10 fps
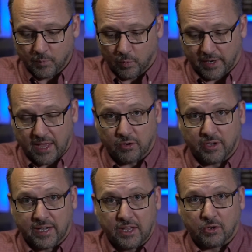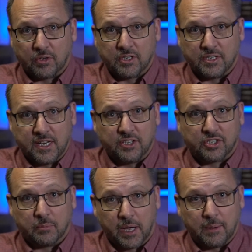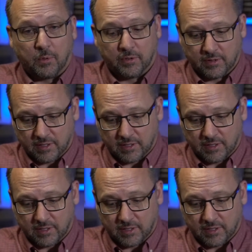We're gathering together to teach the Bible.